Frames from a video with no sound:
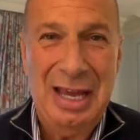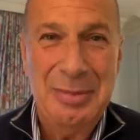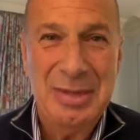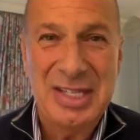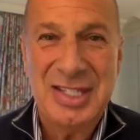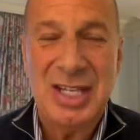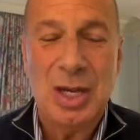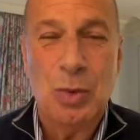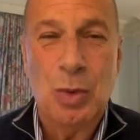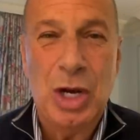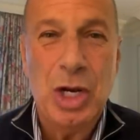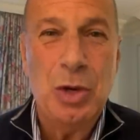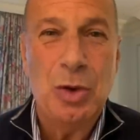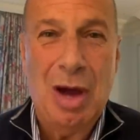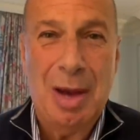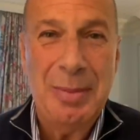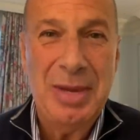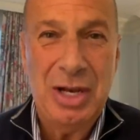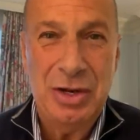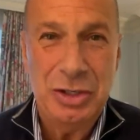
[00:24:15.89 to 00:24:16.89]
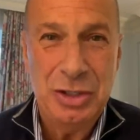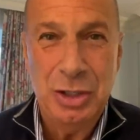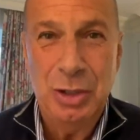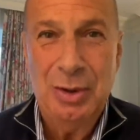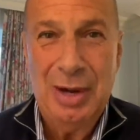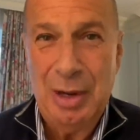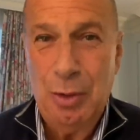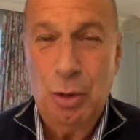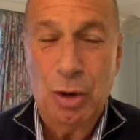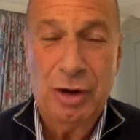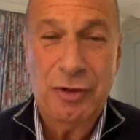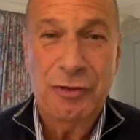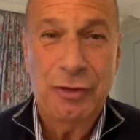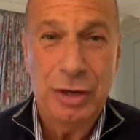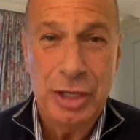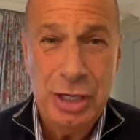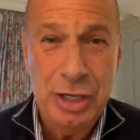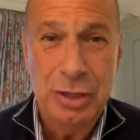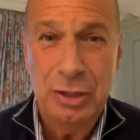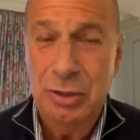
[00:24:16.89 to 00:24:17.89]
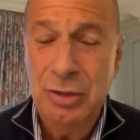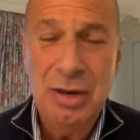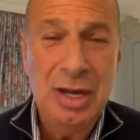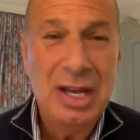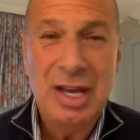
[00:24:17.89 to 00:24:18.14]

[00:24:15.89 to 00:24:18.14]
and said, What do you want me to do? I work for you.